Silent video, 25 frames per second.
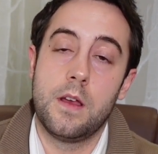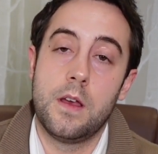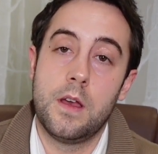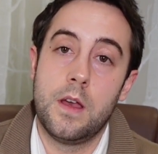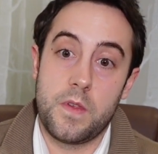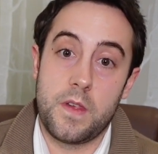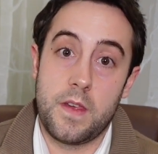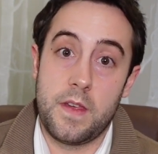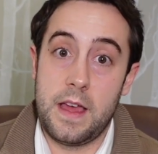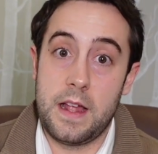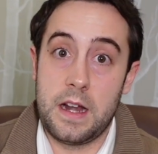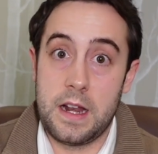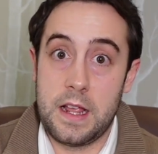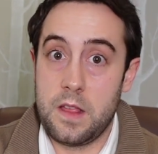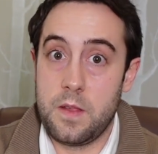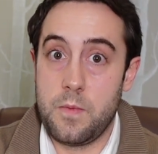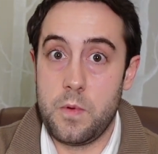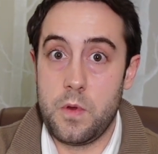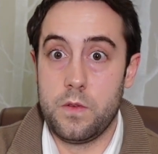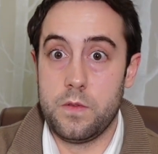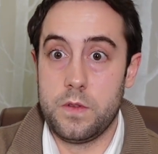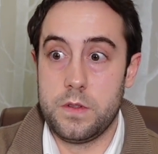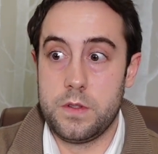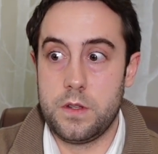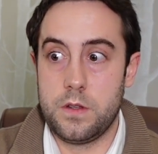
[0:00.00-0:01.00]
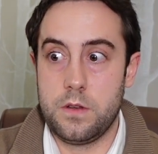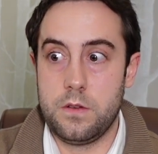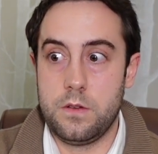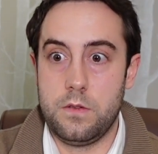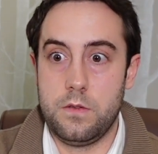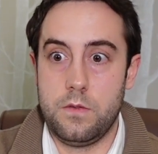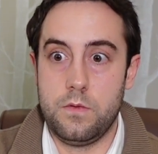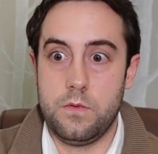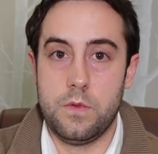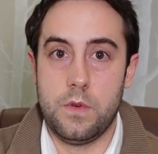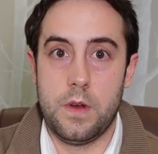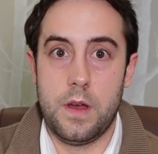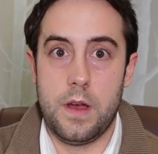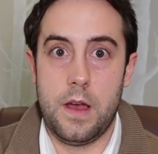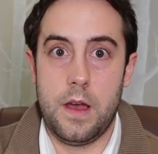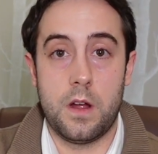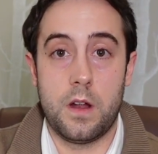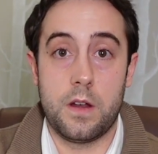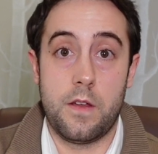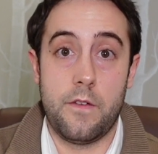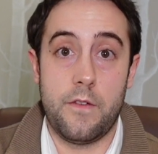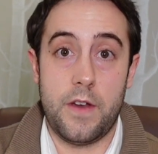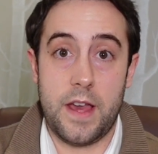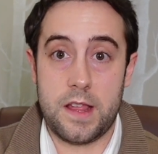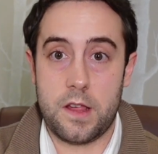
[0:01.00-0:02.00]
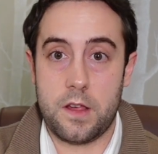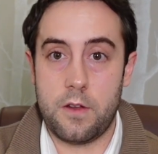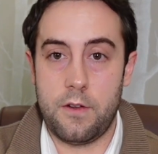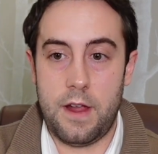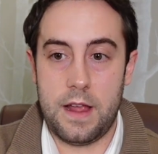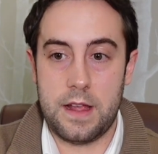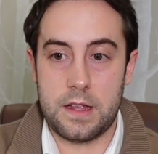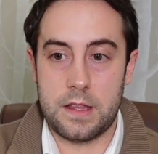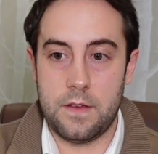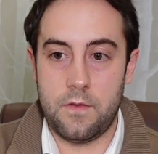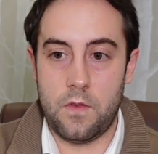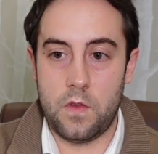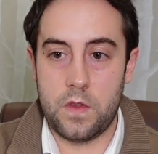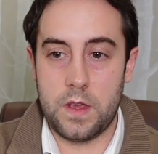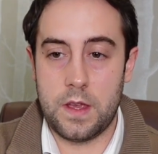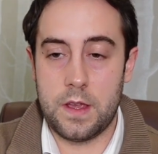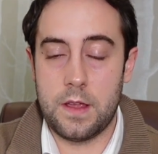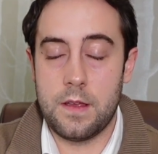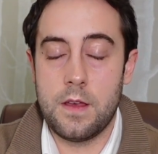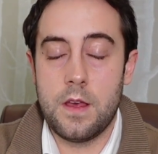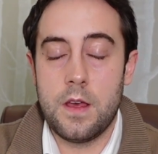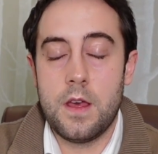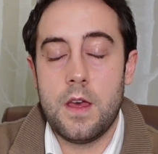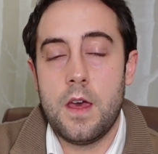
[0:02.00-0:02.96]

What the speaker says: So that leads me on to cardiovascular activity.